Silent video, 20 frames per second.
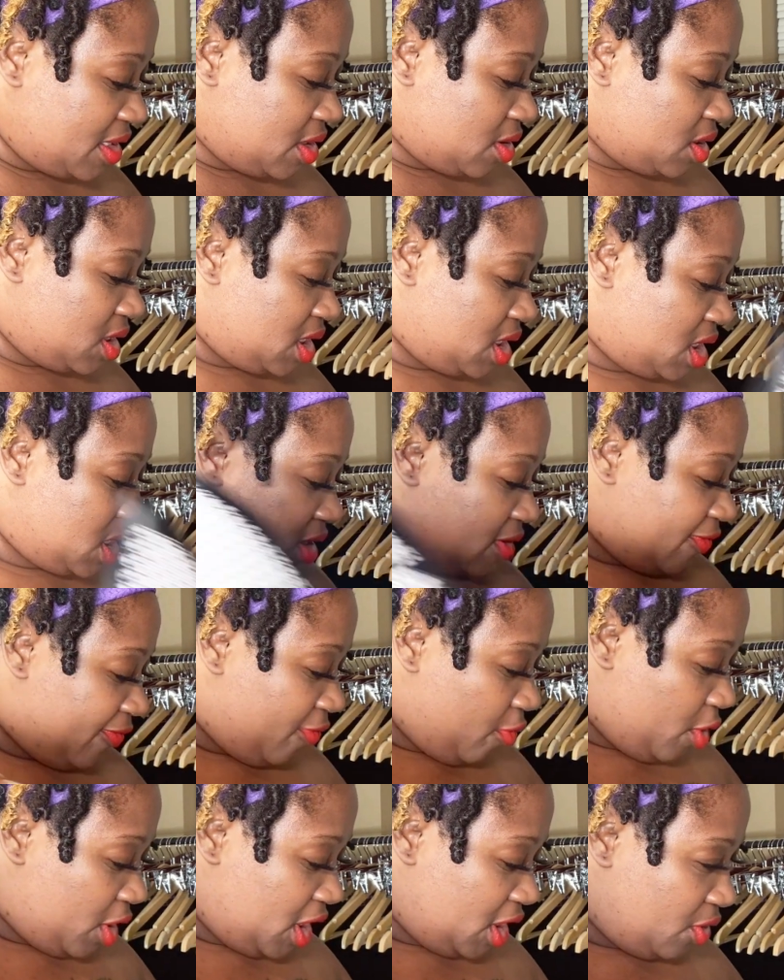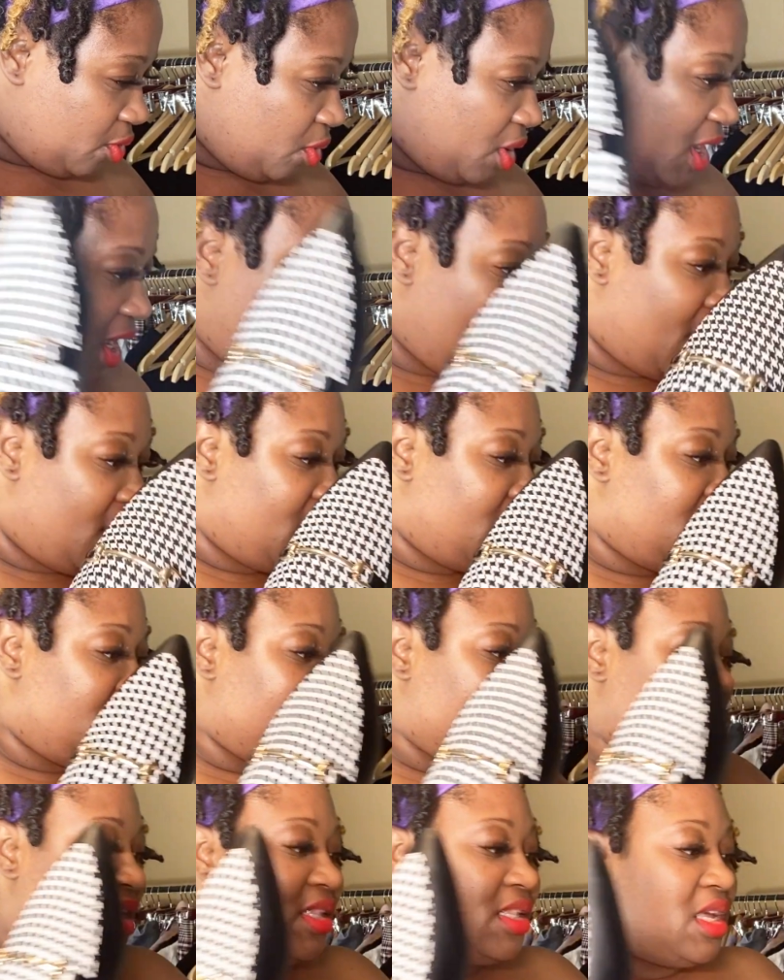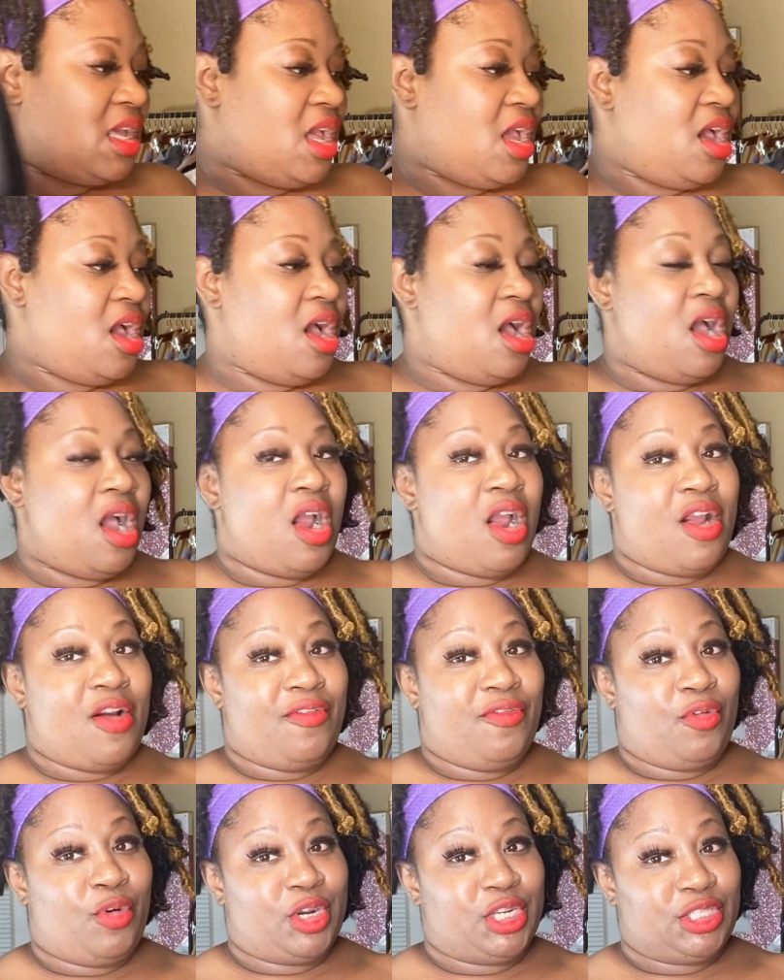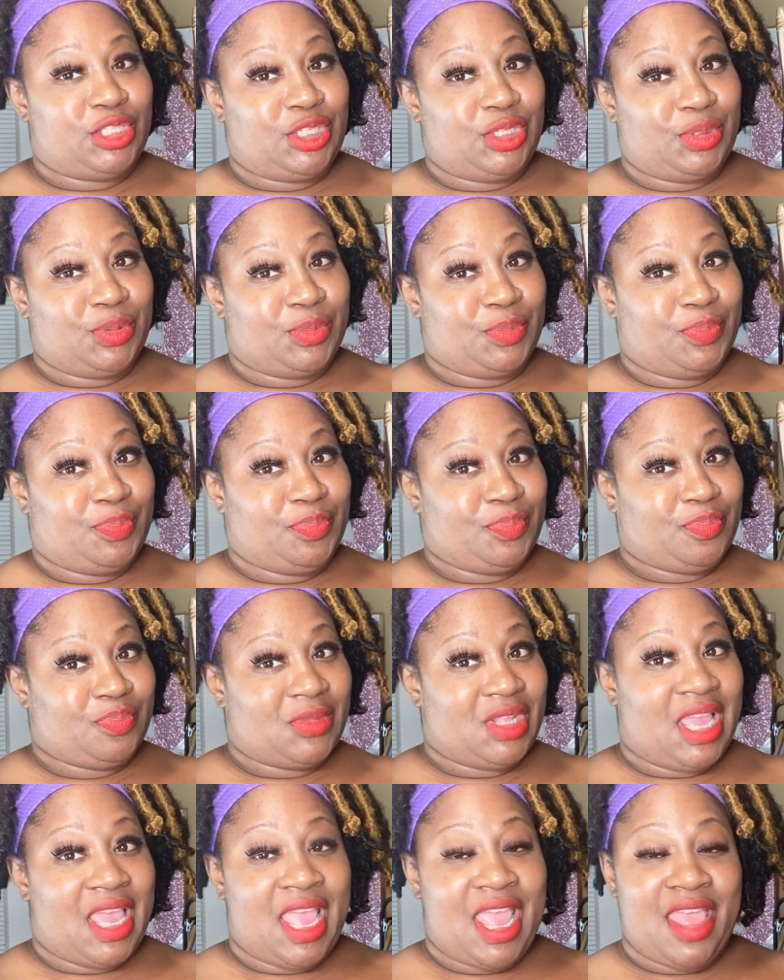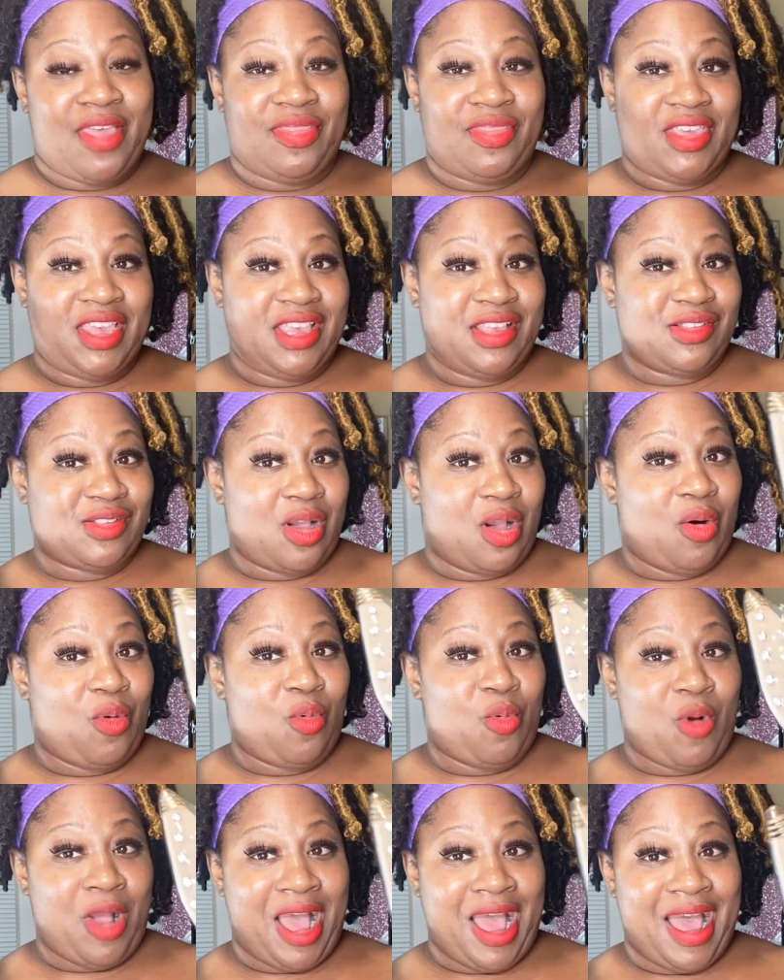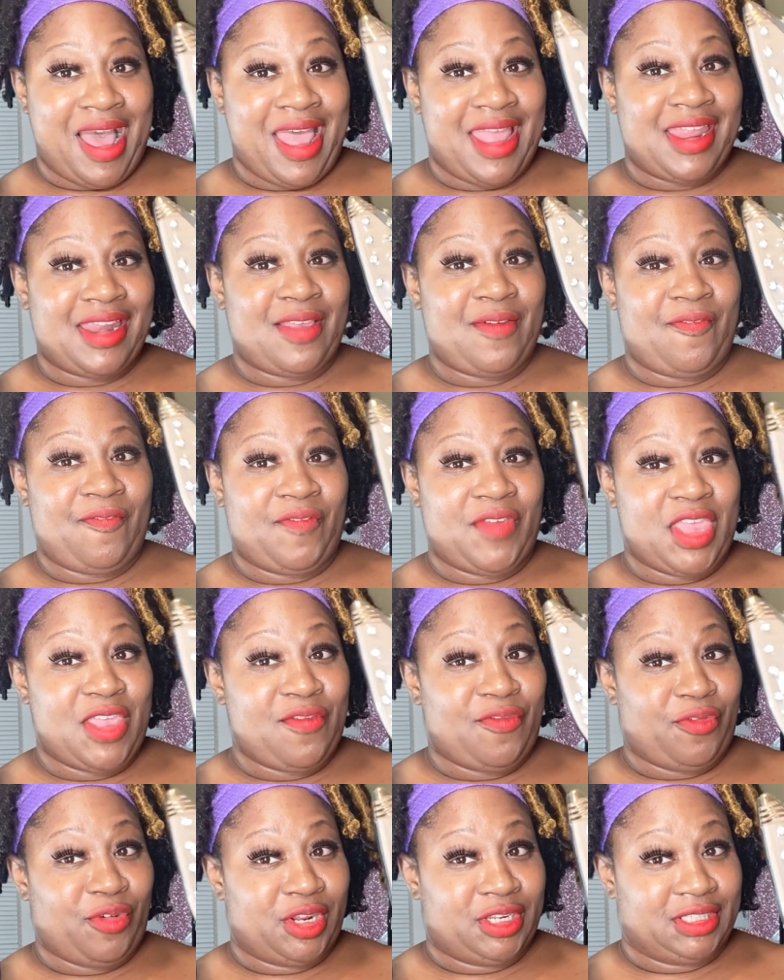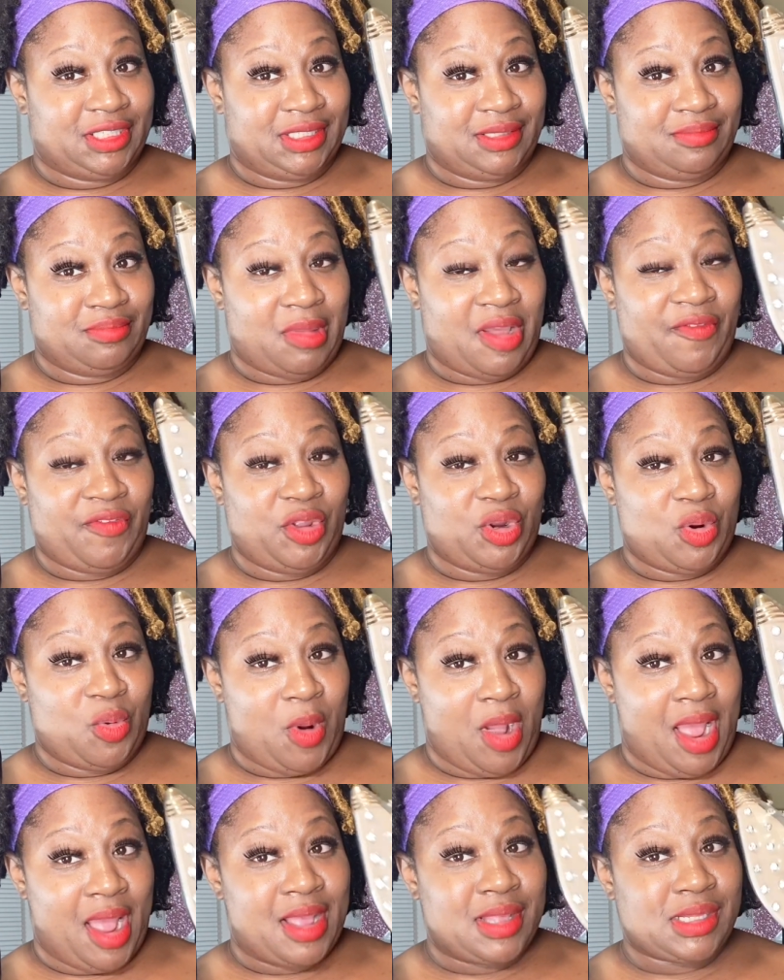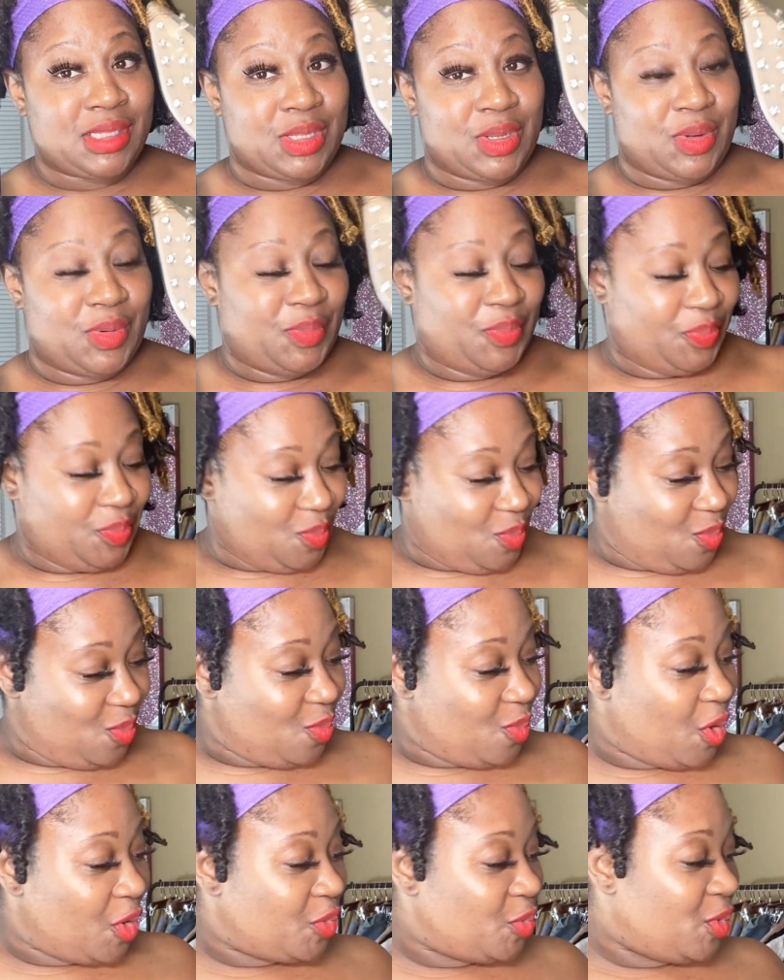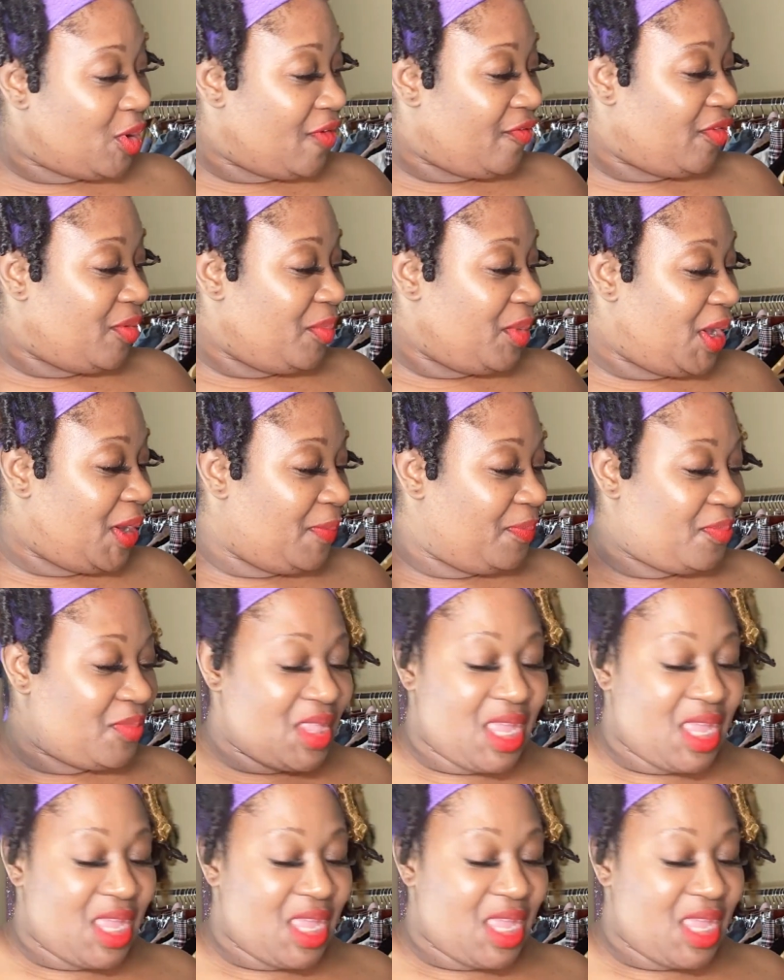So this is a 43 and these are a 42. And these are wide, feet friendly. My feet are wide, so work well for me.